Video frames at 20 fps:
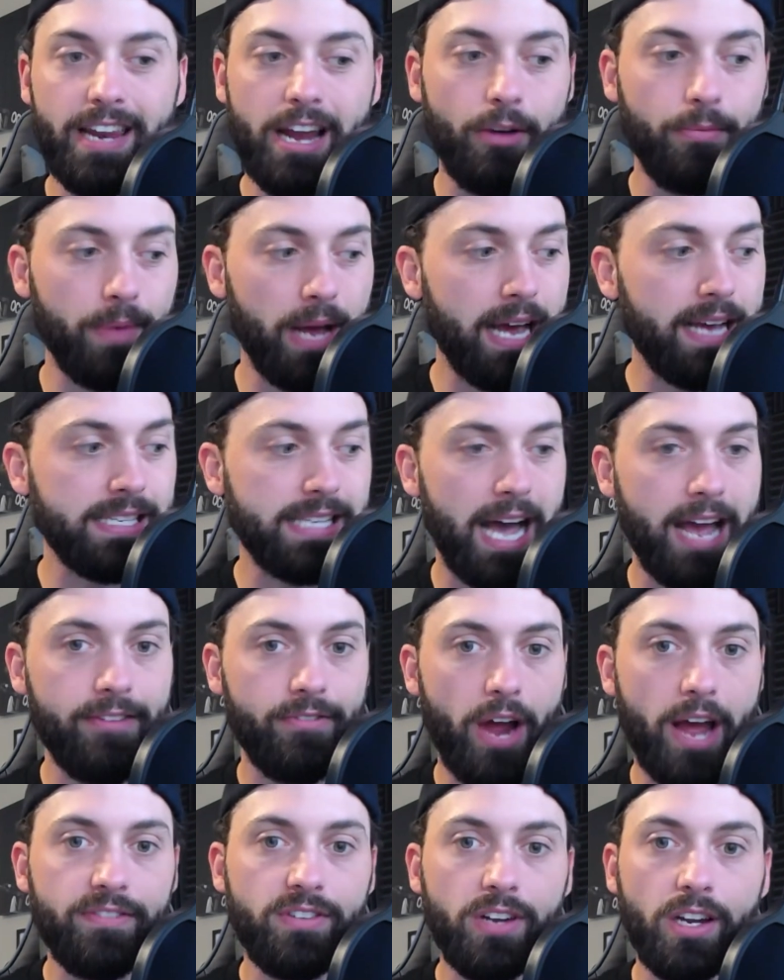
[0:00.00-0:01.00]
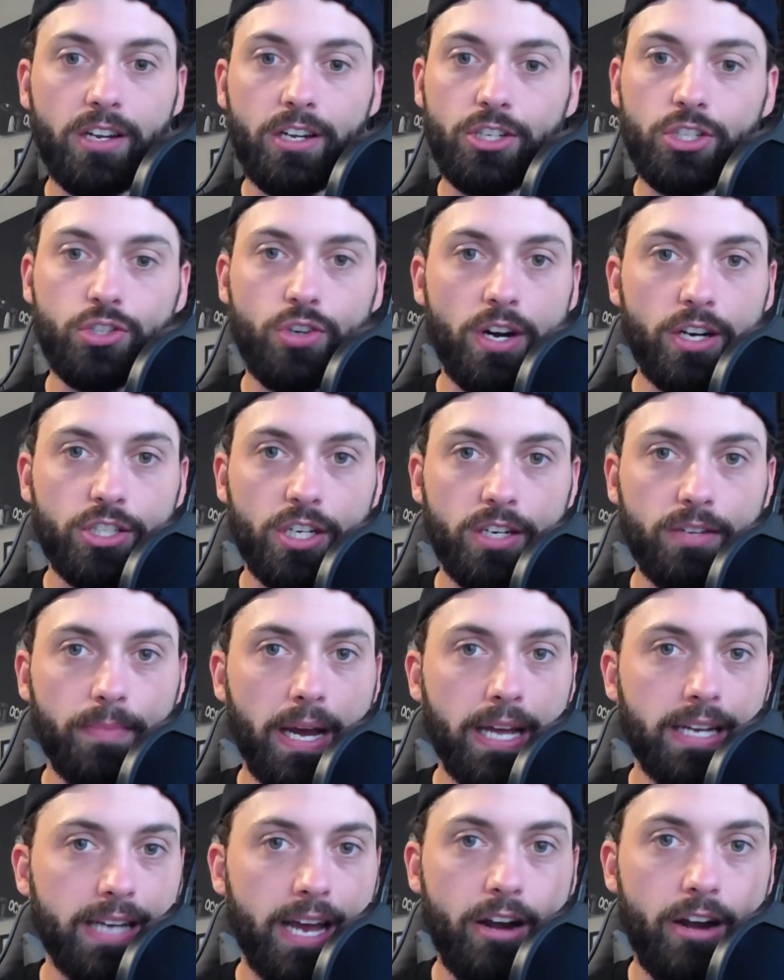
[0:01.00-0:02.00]
Now guys, I've done construction my
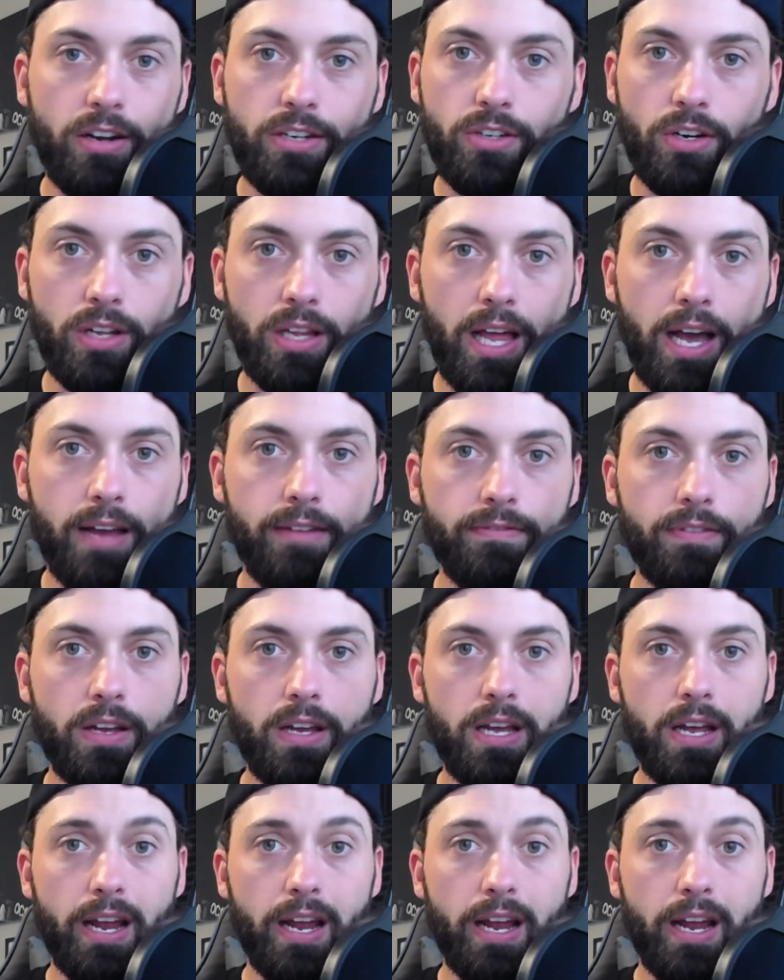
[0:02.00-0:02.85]
entire adult life.